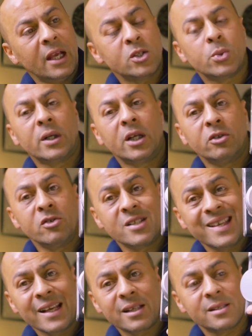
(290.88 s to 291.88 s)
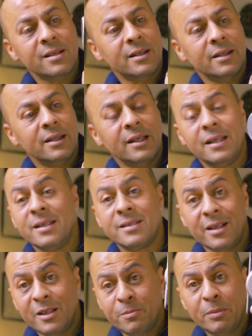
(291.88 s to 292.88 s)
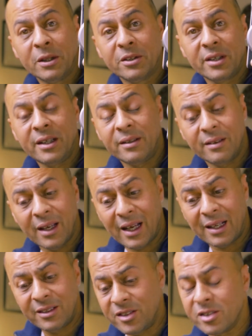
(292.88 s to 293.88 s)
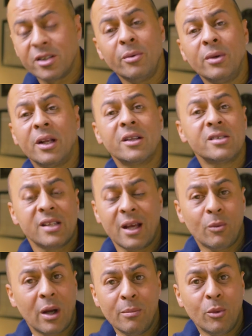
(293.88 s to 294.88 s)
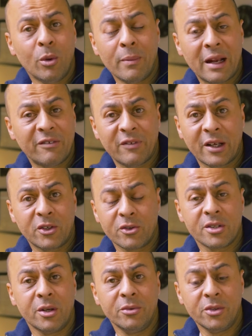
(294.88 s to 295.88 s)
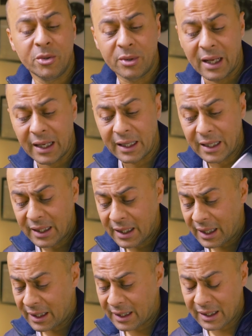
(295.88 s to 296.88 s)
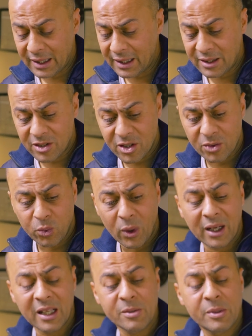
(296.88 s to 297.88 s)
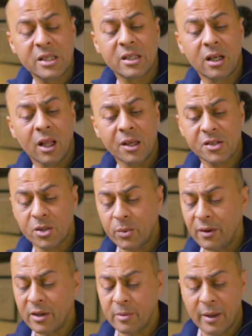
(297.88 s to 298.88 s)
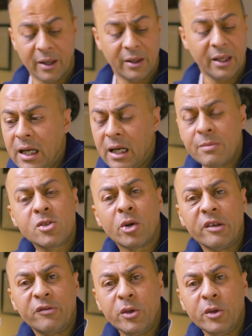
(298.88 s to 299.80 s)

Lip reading: X100 6 is that it's built in, and I just don't understand why more manufacturers don't do that. It's just one less piece of glass to worry about. sorry,